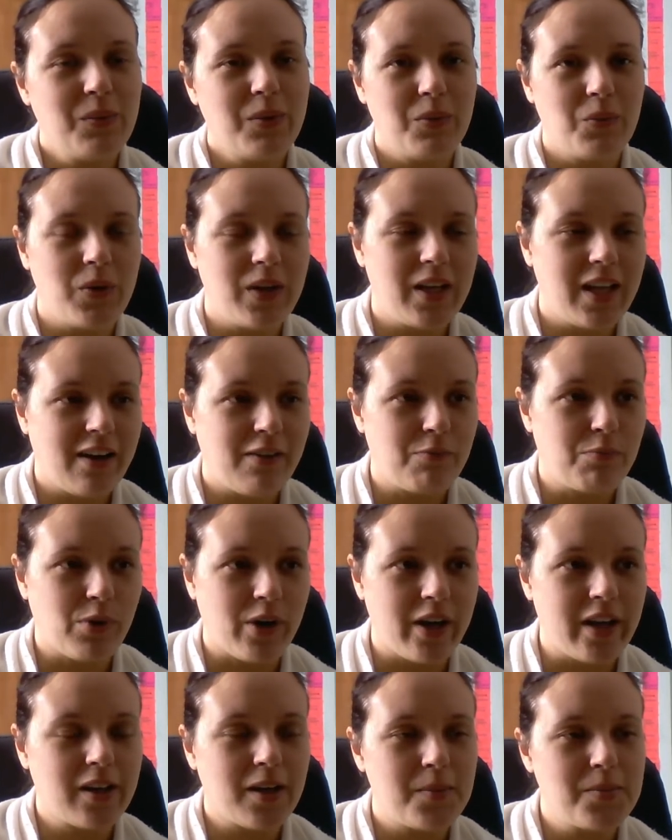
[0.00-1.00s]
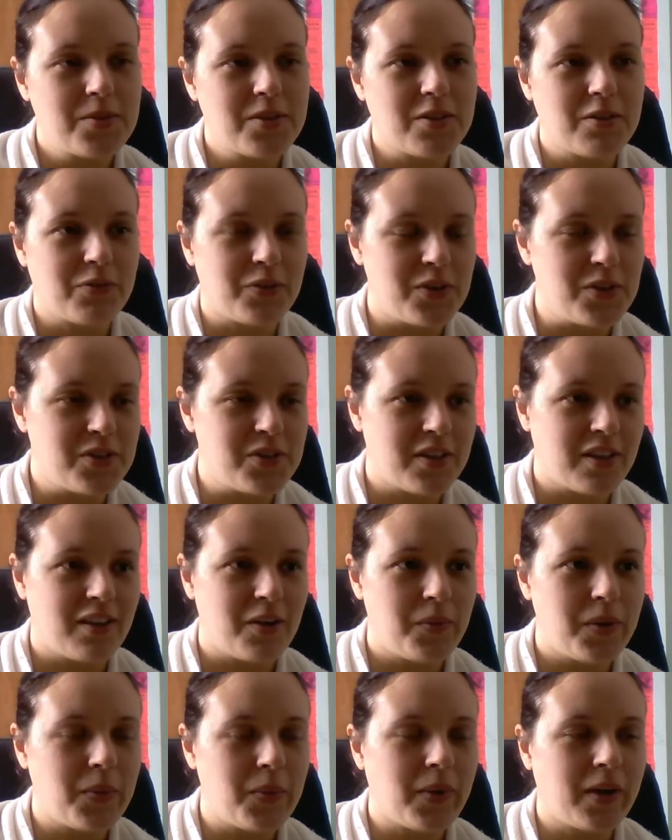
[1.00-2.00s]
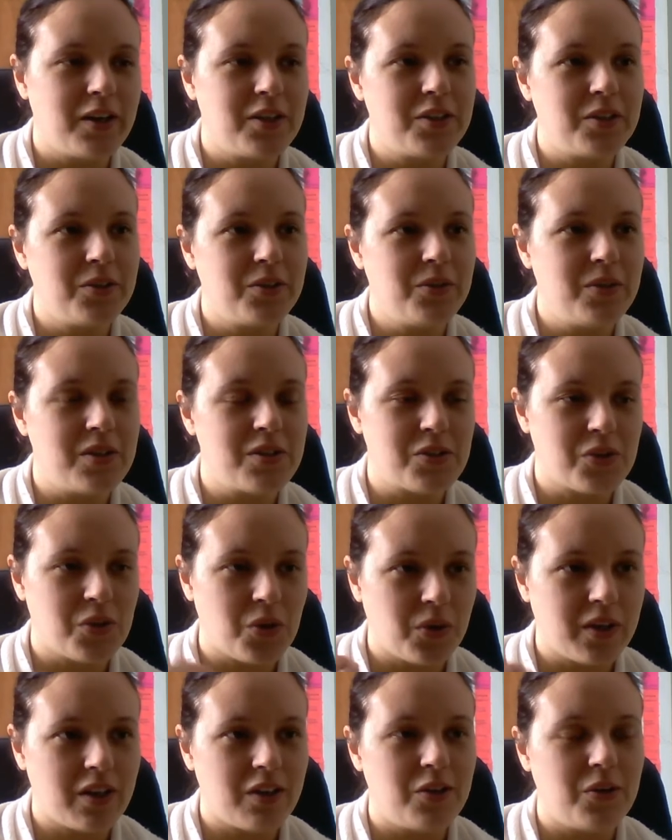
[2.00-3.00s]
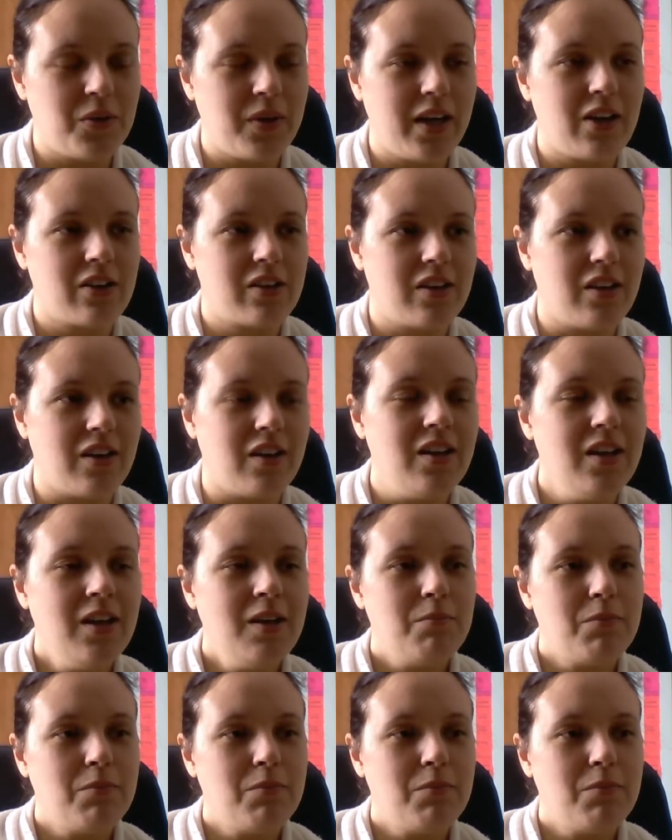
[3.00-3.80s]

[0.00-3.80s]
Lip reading: when we have breakups, the first thing that we want to do is go get a new haircut,